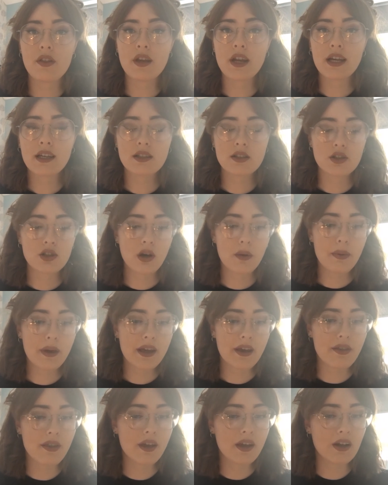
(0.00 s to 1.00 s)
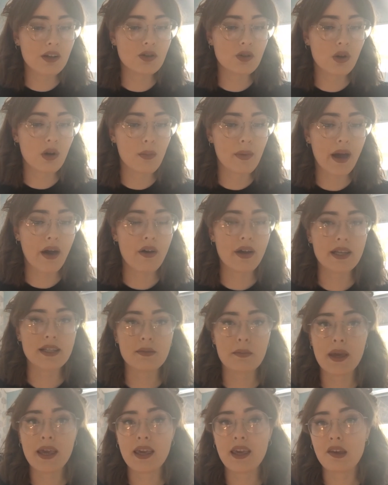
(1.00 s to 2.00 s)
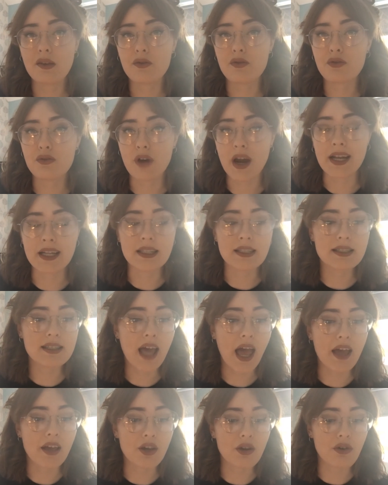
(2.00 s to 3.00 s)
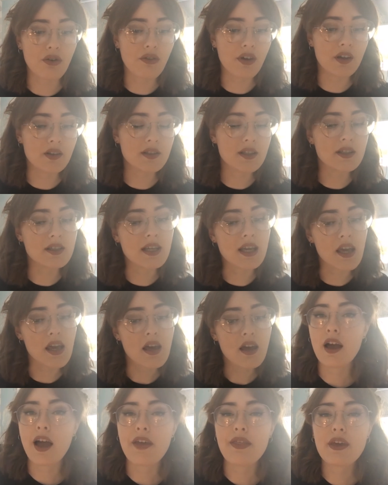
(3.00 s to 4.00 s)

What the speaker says: the next topic I think I'll talk about is making friends at university.